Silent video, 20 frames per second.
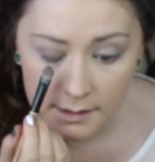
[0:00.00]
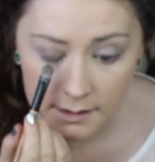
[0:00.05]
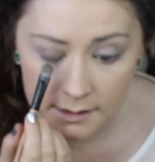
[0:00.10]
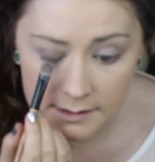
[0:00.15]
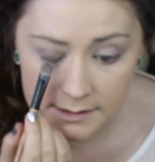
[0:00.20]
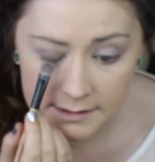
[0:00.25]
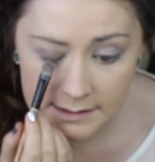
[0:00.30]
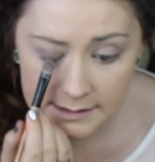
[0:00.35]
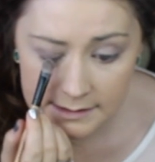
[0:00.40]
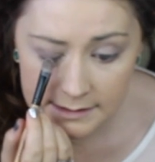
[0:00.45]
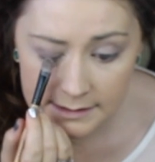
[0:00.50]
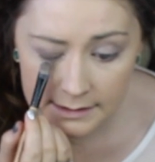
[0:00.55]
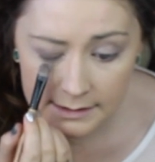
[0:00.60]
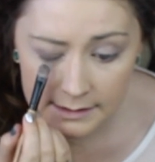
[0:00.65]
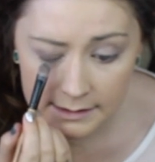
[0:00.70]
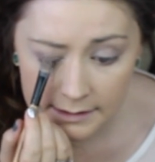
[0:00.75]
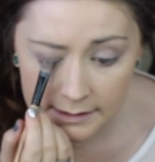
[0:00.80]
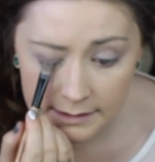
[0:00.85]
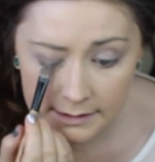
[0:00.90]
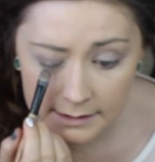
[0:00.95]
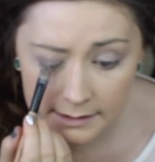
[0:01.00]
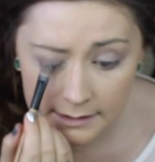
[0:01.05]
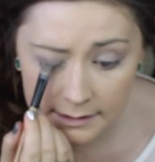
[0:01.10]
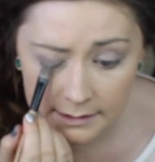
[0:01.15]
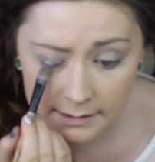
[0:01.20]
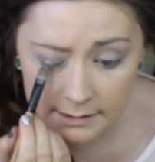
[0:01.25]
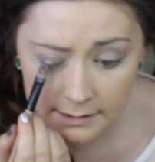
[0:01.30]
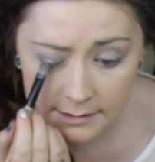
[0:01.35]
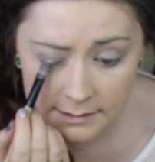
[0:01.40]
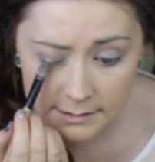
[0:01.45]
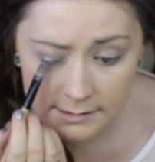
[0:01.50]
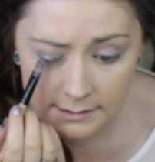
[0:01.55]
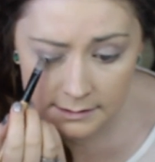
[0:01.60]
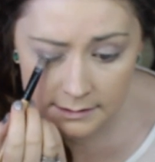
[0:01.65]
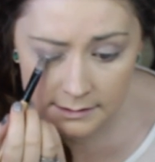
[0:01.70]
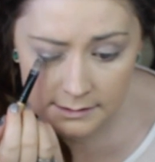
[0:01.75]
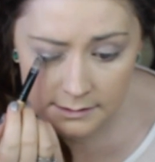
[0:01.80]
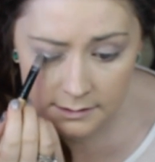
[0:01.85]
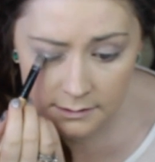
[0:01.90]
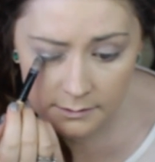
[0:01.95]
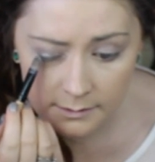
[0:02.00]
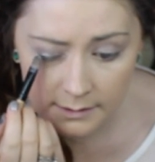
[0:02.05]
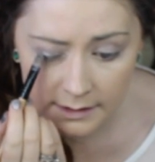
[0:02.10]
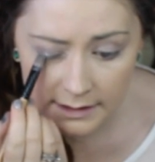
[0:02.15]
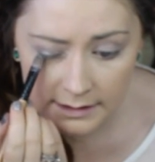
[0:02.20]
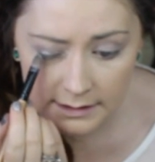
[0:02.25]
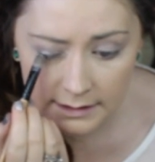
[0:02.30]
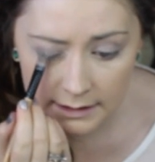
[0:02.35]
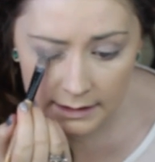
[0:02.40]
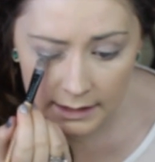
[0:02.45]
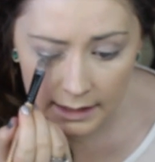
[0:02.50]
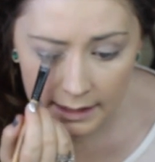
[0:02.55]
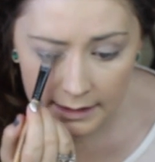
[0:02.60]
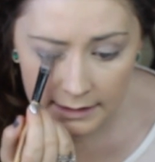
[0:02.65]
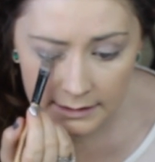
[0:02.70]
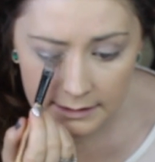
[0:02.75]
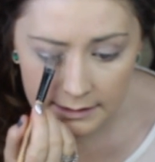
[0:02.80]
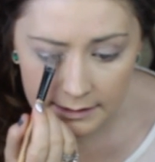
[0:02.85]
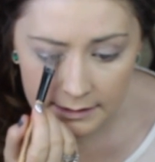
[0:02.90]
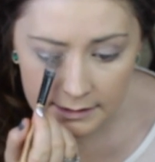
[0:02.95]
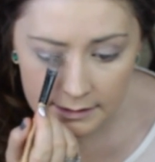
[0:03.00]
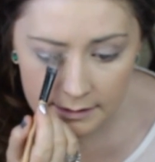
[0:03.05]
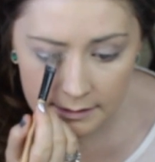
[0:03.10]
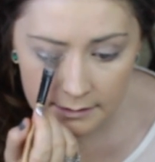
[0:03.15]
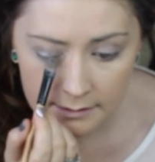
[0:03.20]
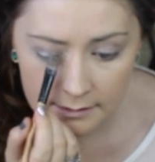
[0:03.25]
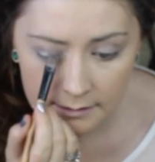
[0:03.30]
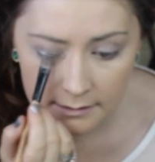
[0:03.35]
and just add it quite lightly